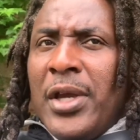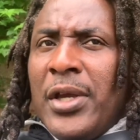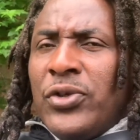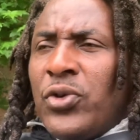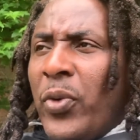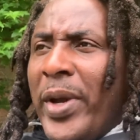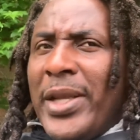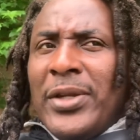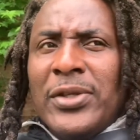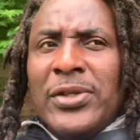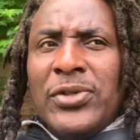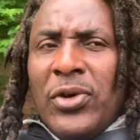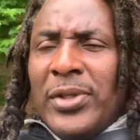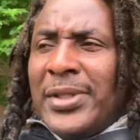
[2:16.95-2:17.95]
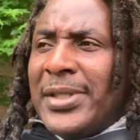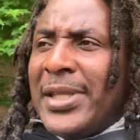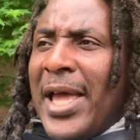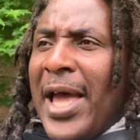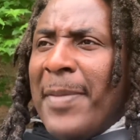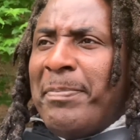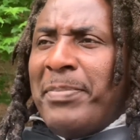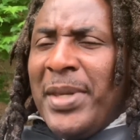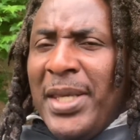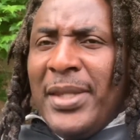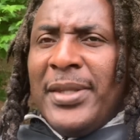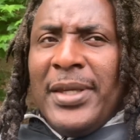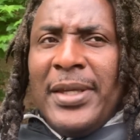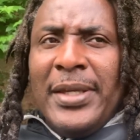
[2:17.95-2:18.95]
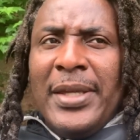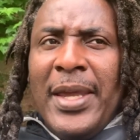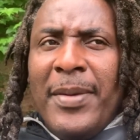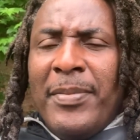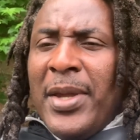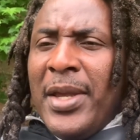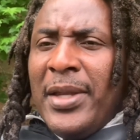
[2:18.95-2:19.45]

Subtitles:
So when the sun start beating them,